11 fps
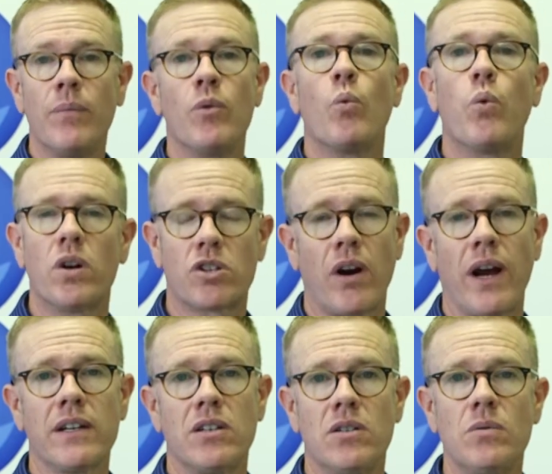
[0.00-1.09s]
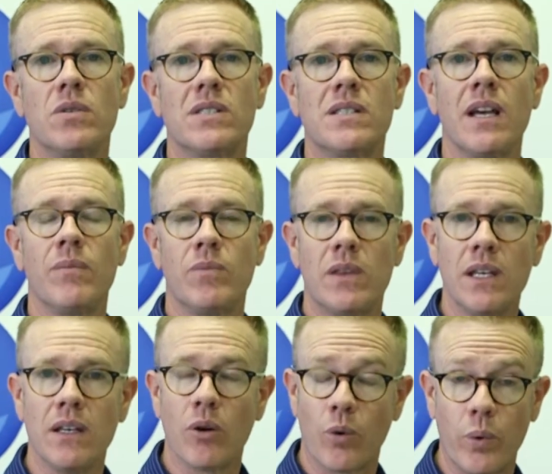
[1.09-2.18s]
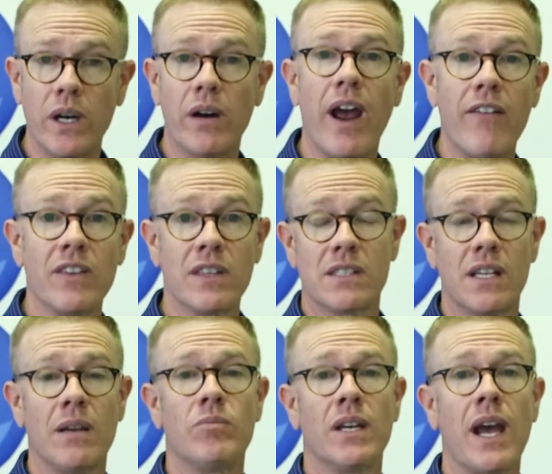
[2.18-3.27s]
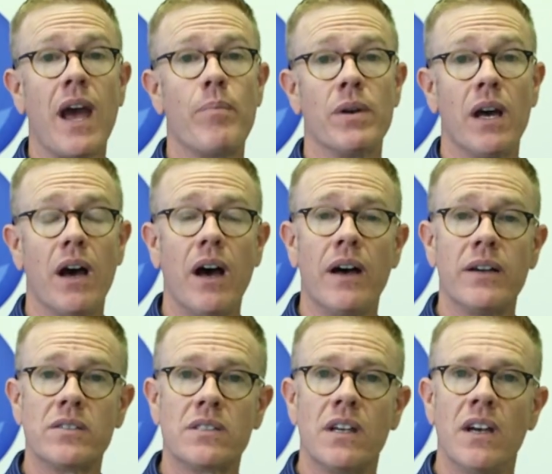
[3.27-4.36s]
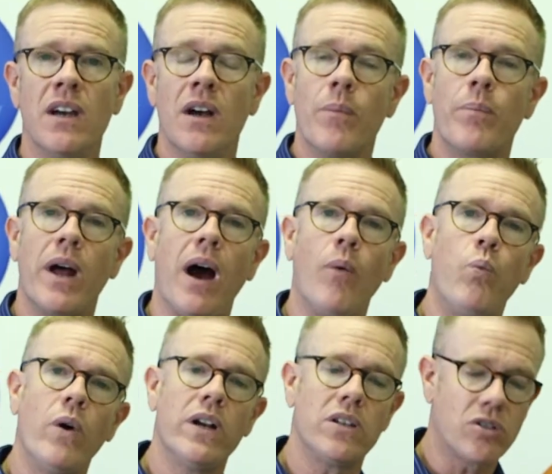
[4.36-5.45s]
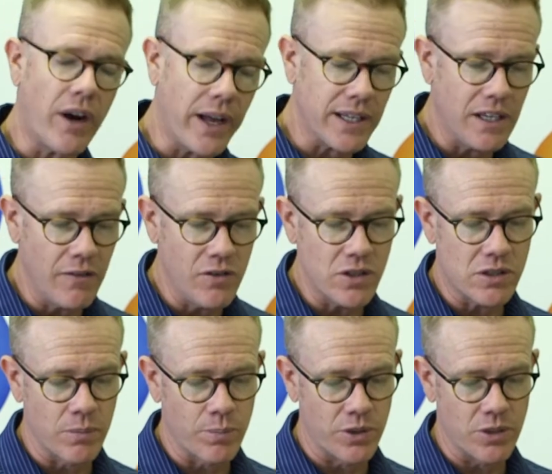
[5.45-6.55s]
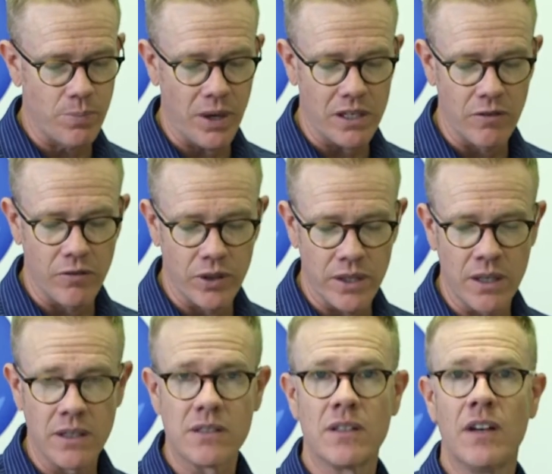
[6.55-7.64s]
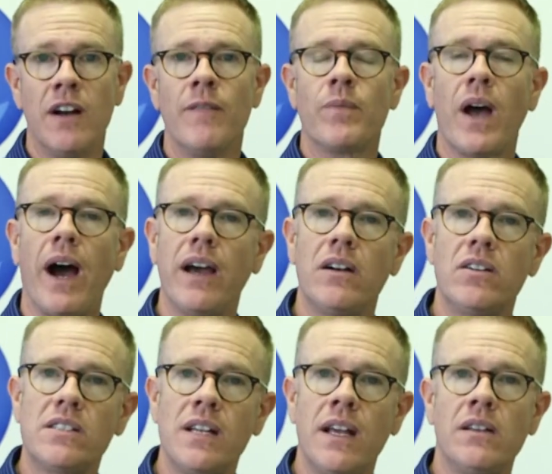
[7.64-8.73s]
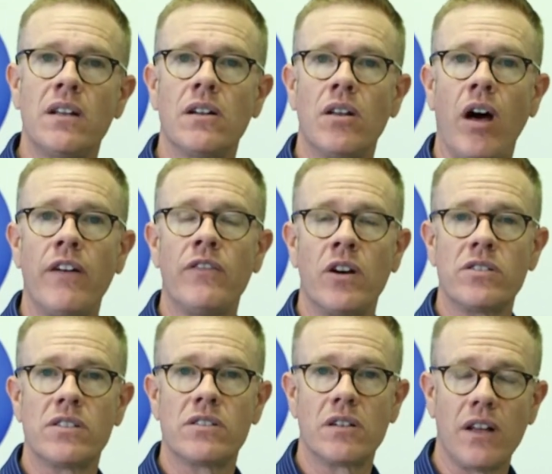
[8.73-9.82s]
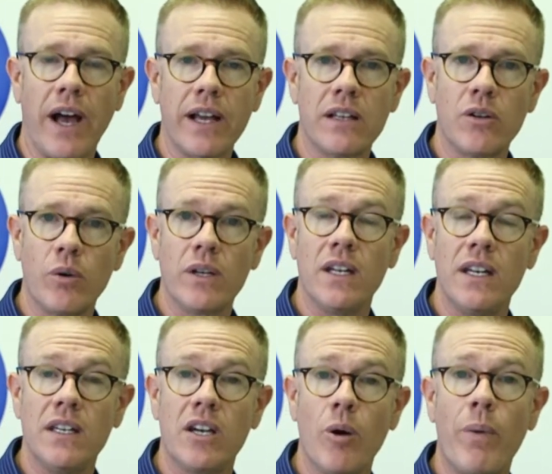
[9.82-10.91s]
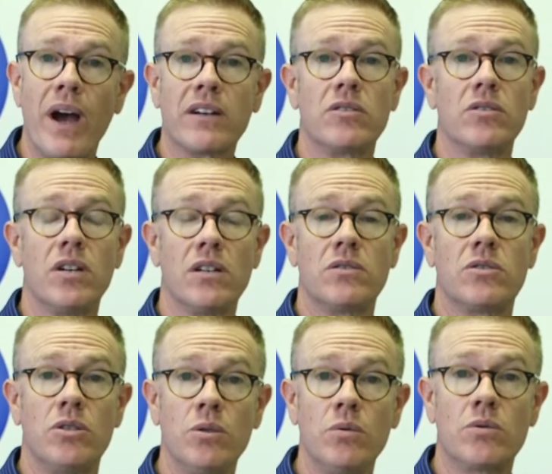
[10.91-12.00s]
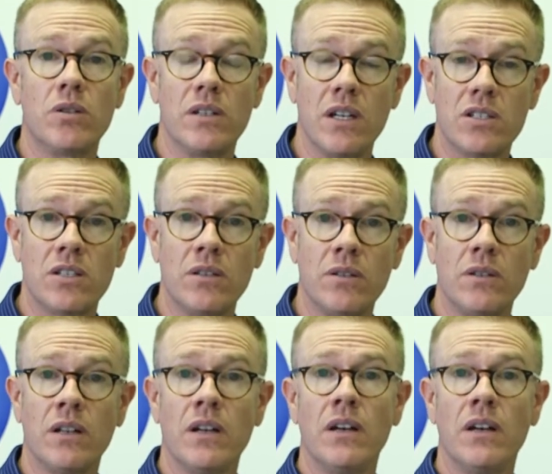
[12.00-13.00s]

We're trying to do the same thing, or we are having the same thing happen to us. But I want to try to give you some perspective on this. I understand that a lot of nurses are likely going to need to go back to traditional